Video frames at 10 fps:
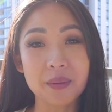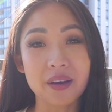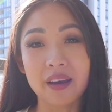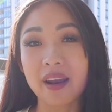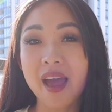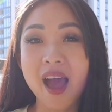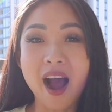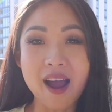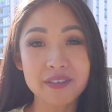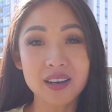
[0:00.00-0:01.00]
but
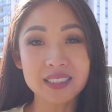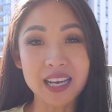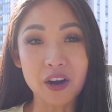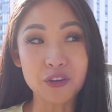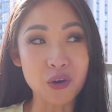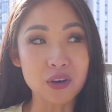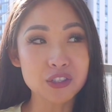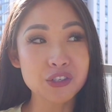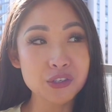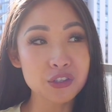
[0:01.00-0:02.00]
I found out not
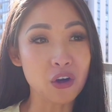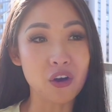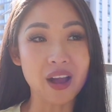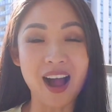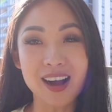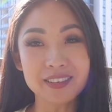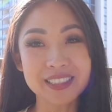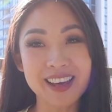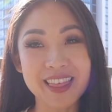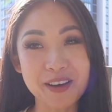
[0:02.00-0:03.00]
too long
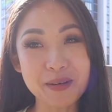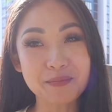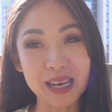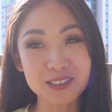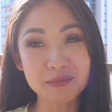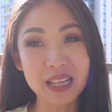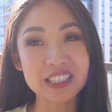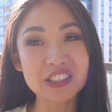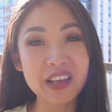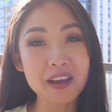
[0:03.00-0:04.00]
after that my basil
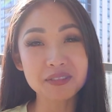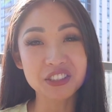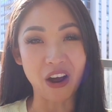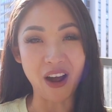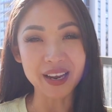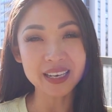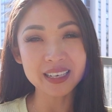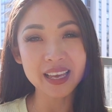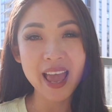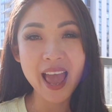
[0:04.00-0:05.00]
plant just kept
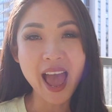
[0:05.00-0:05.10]
dying,